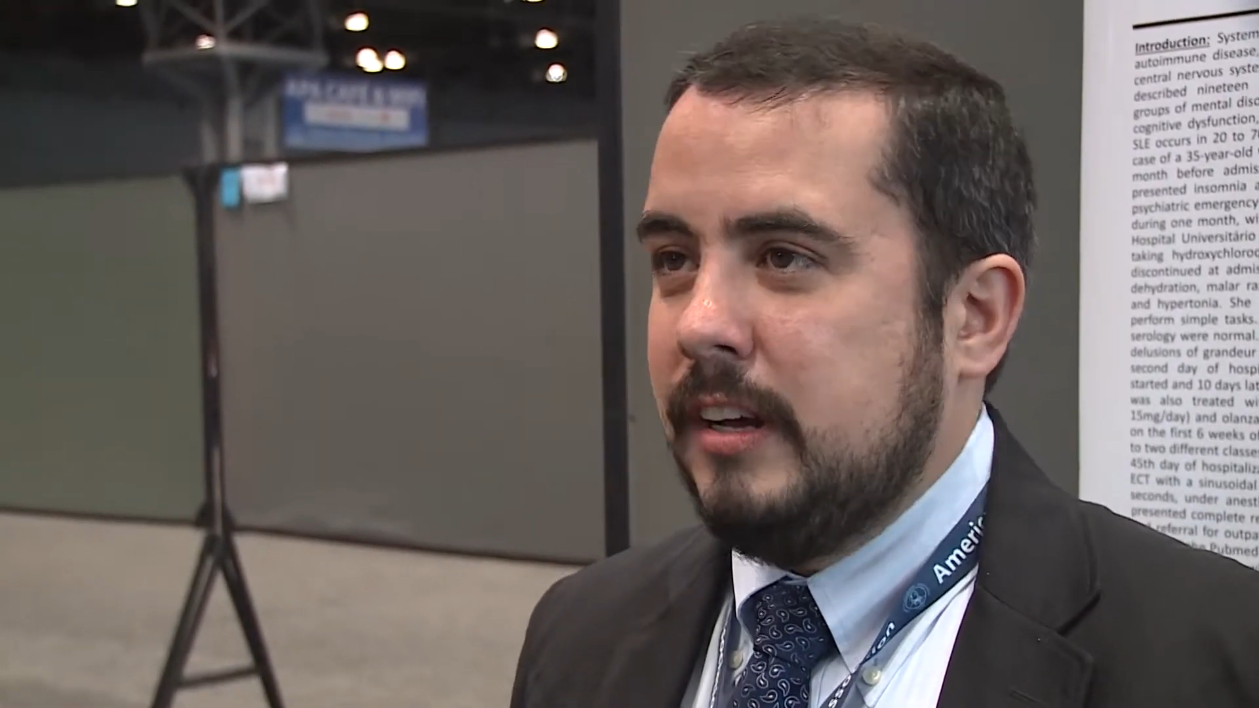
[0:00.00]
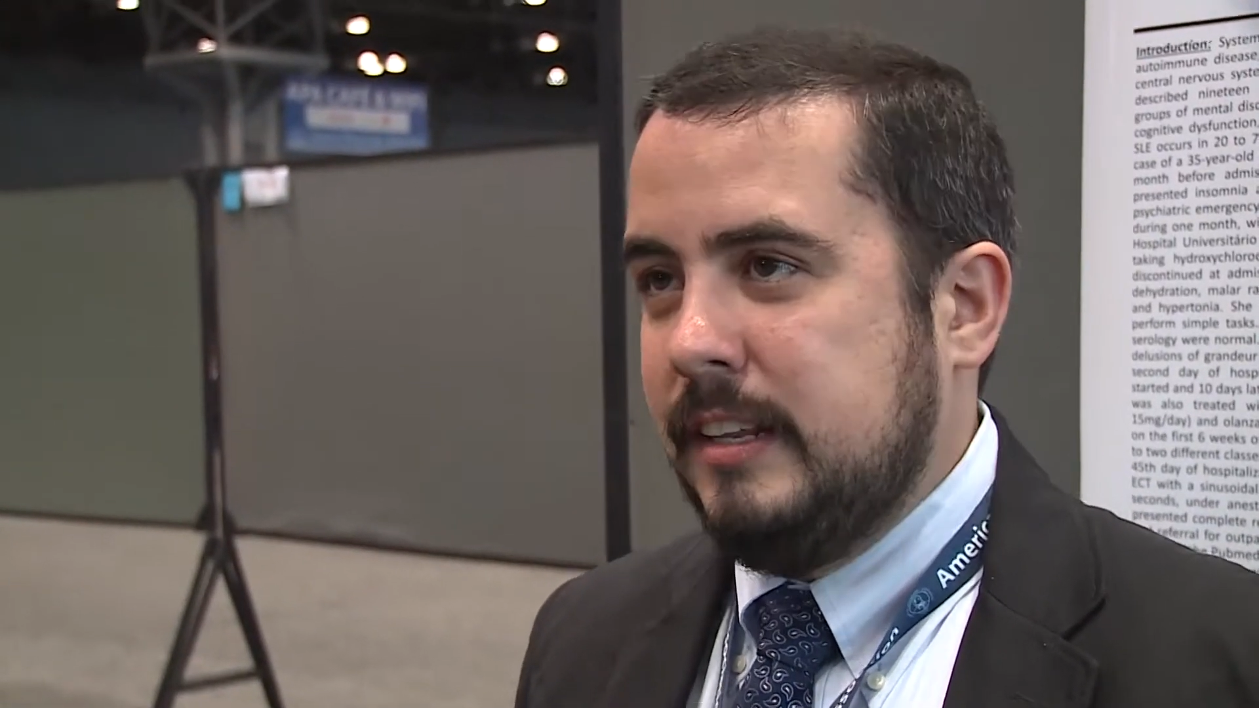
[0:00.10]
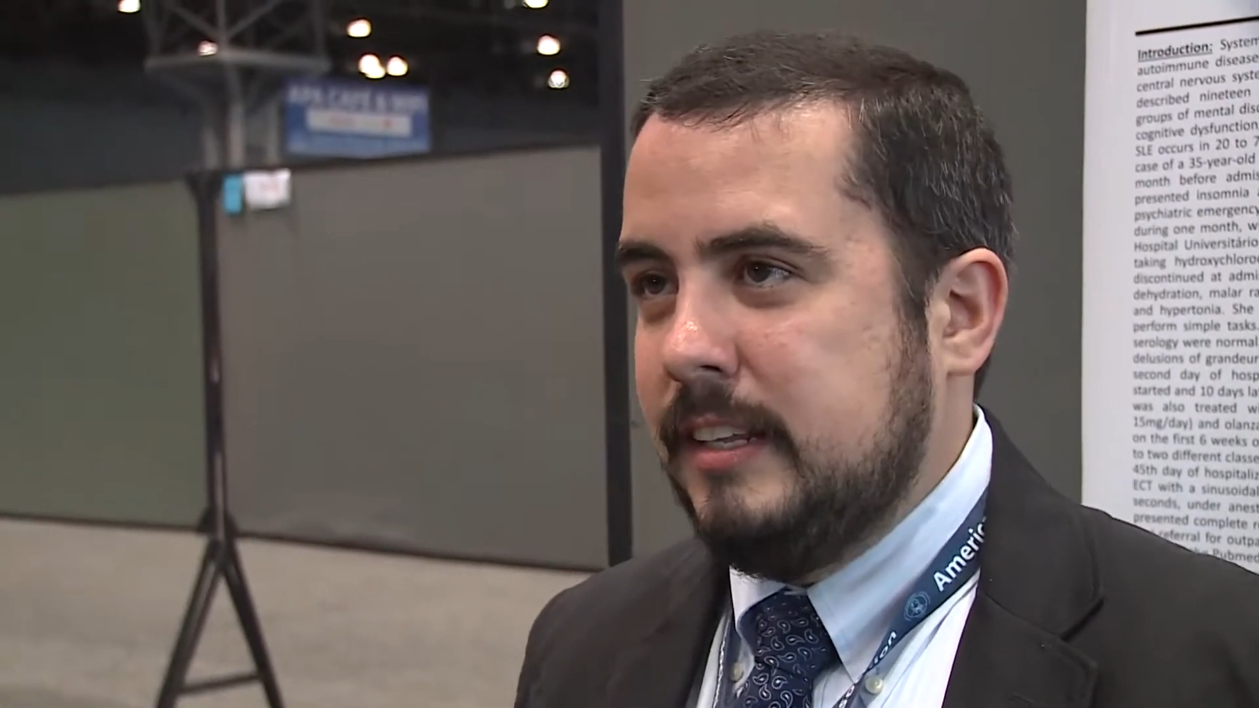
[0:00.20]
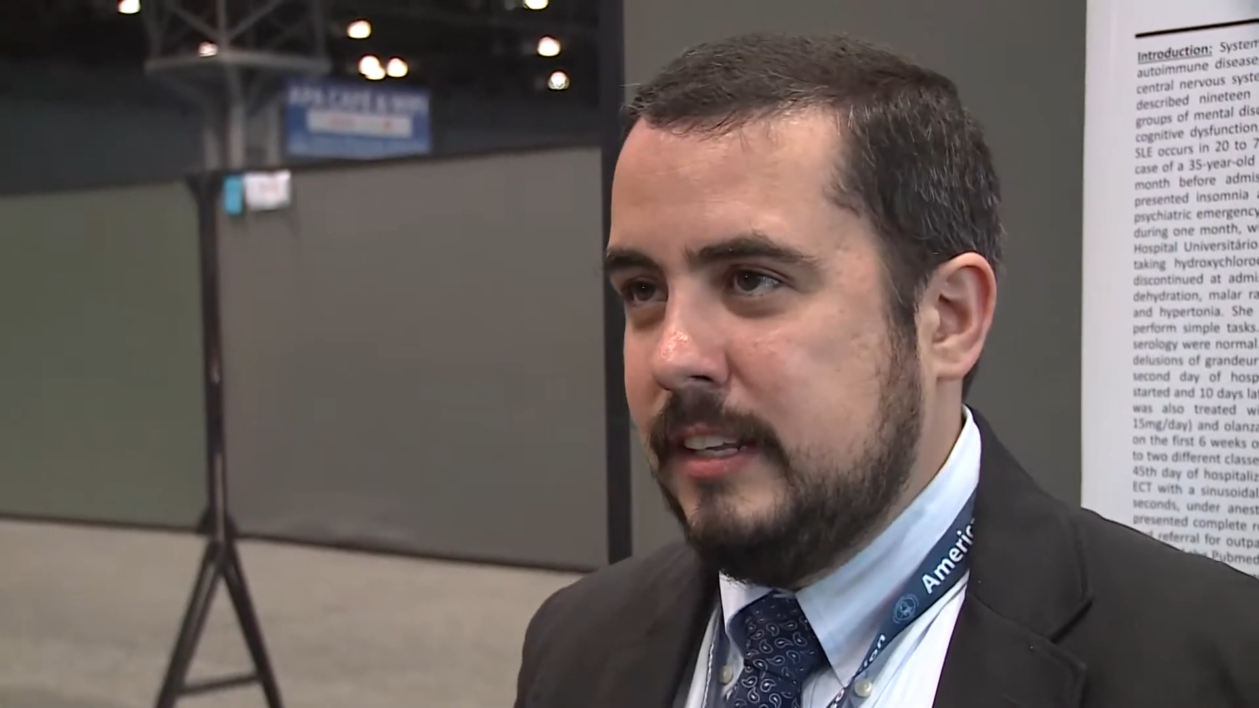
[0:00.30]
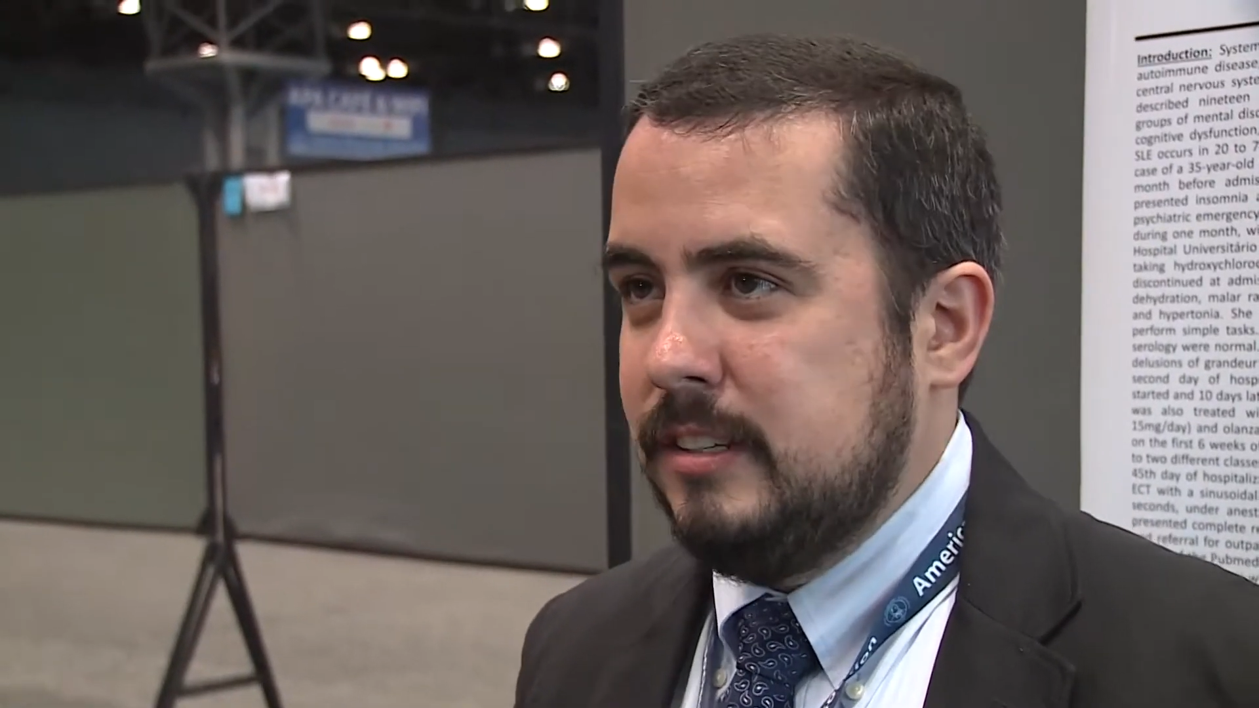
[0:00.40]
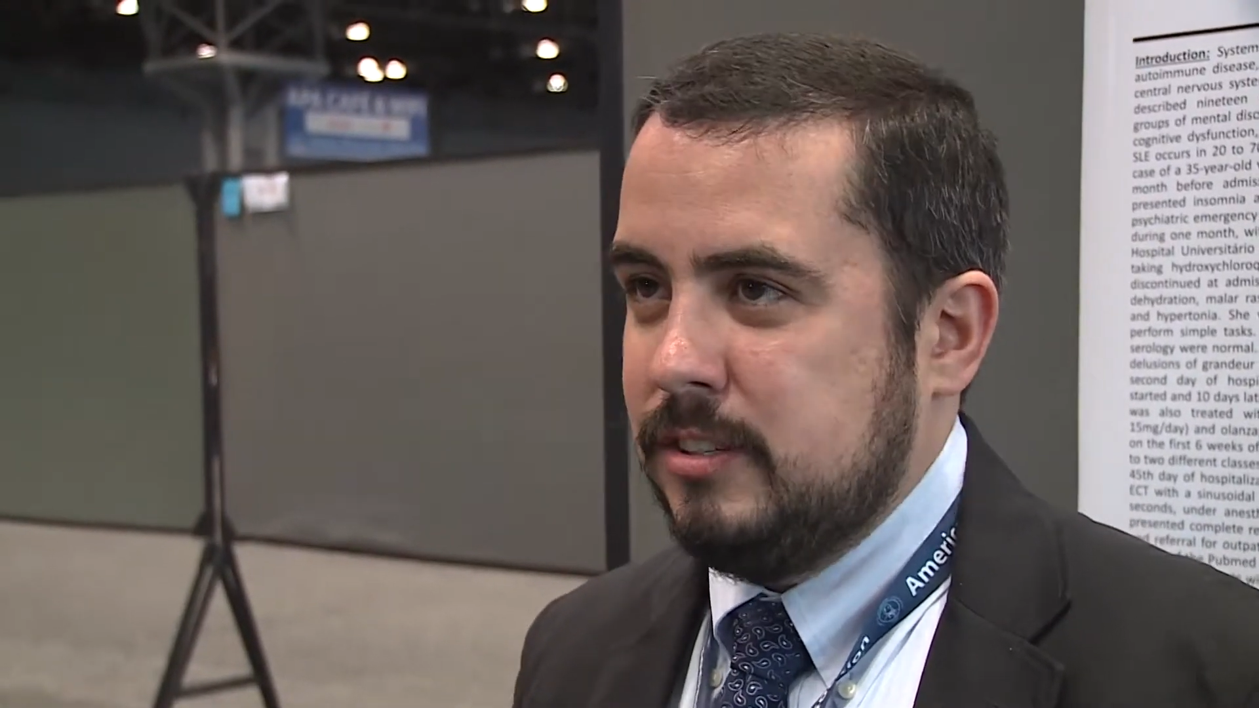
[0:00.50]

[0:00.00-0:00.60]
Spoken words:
and eating